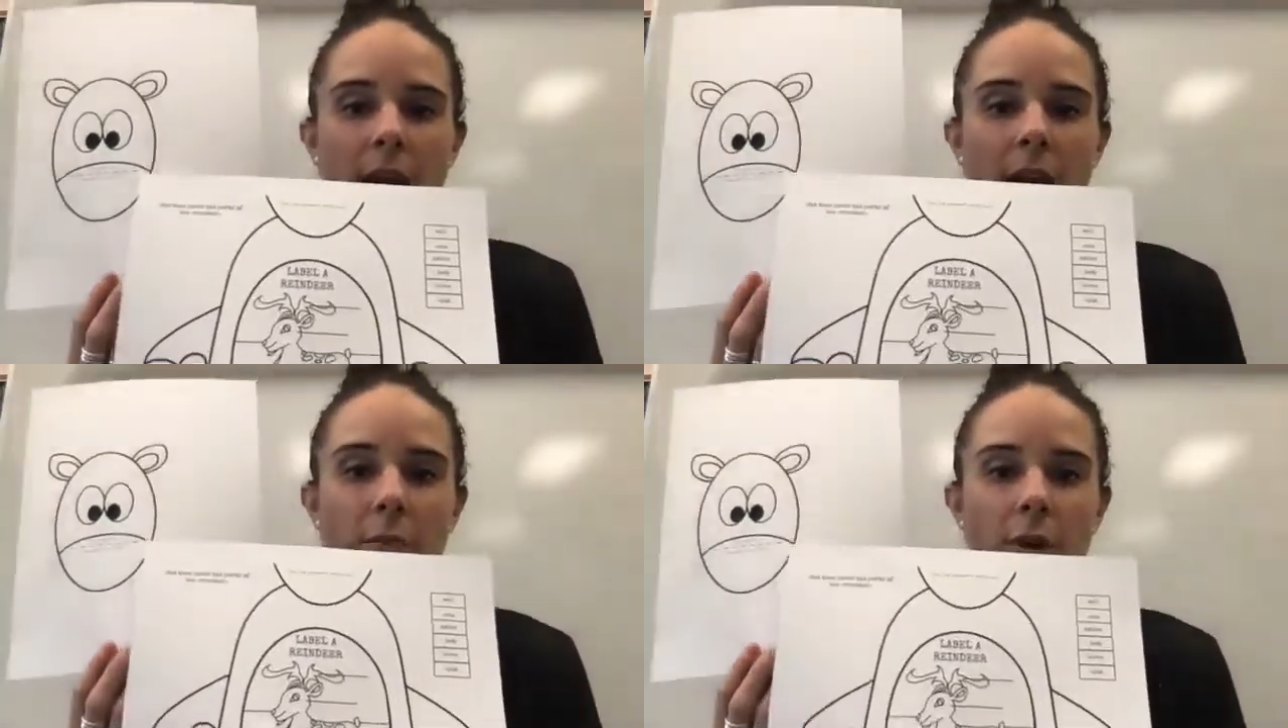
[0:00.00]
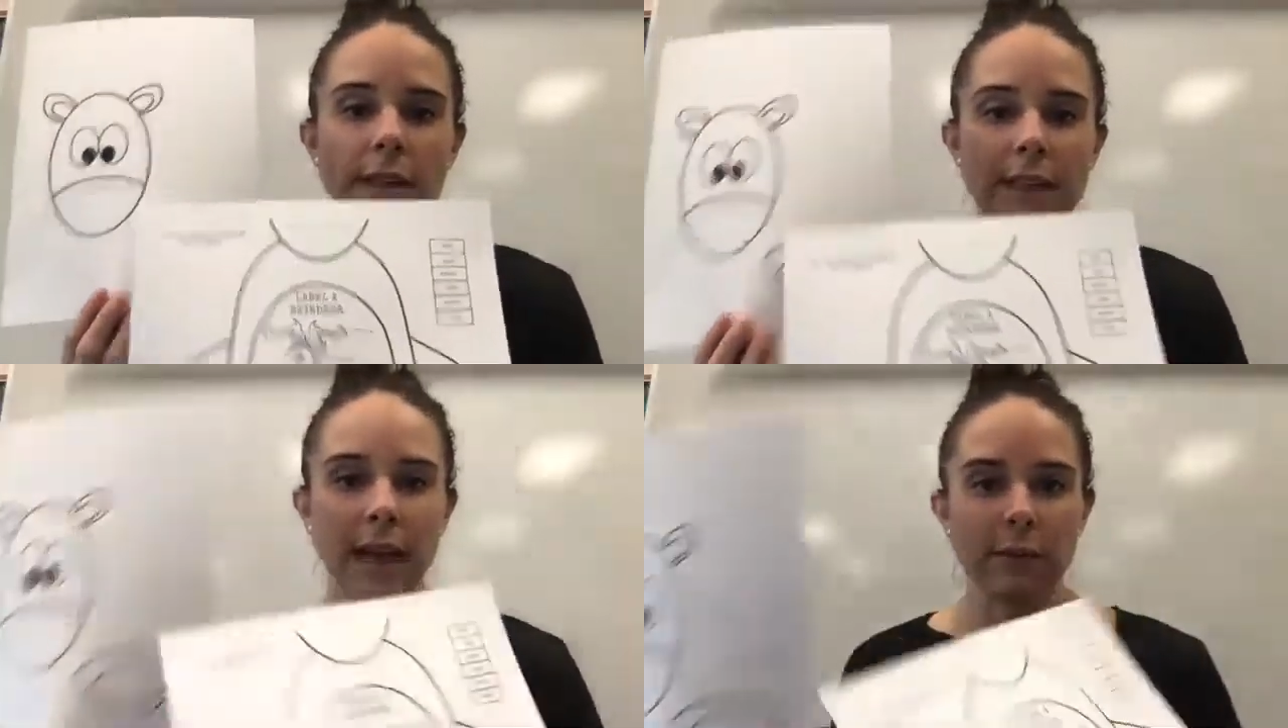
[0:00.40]
I'm
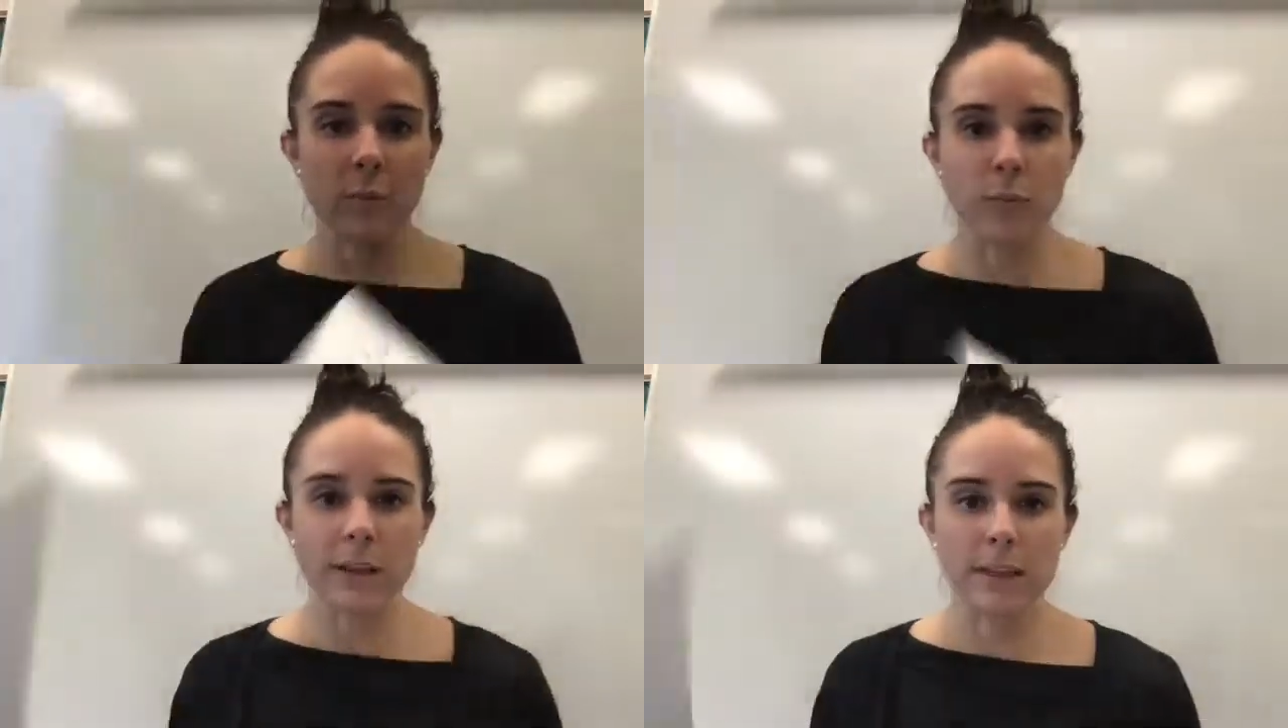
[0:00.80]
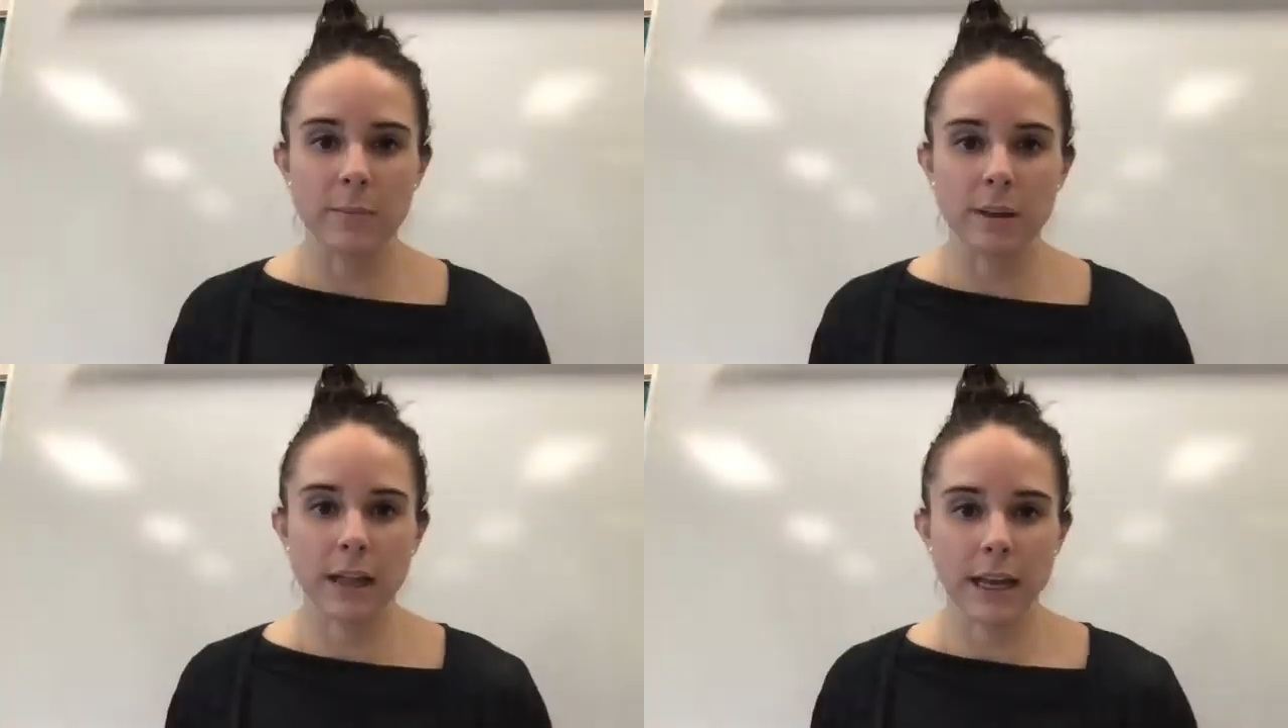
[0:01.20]
going to have you press
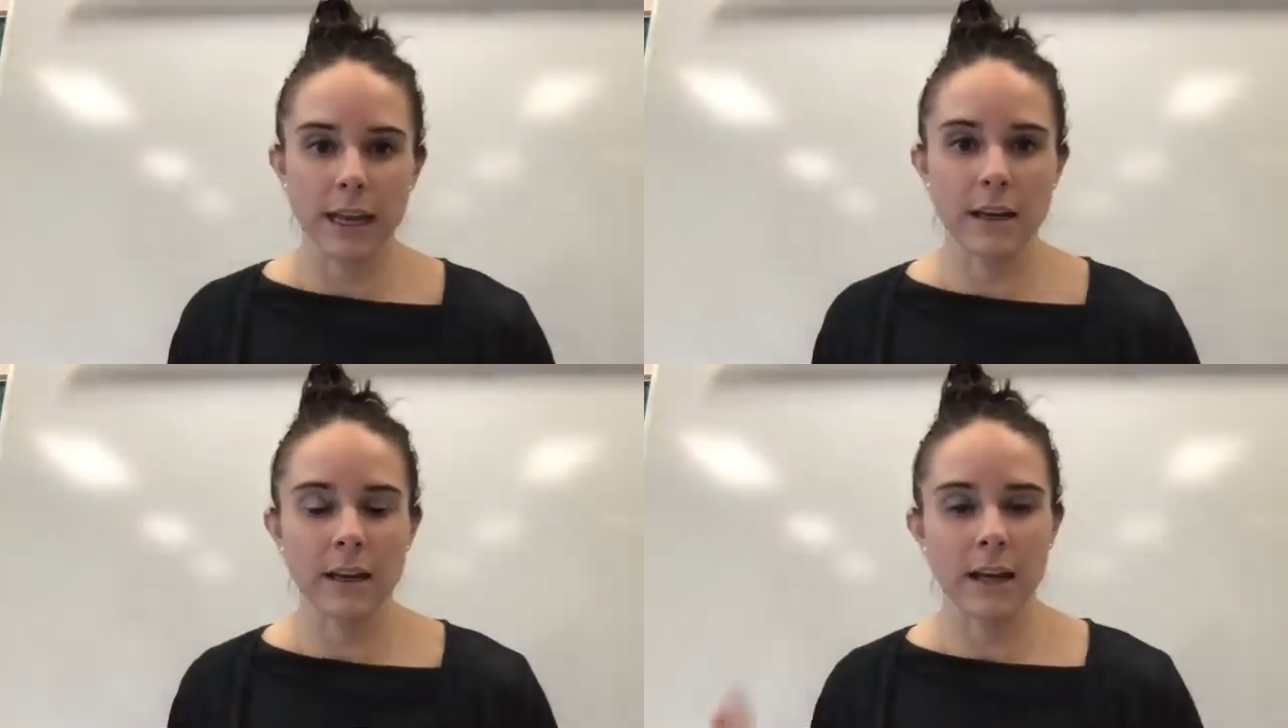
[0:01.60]
play,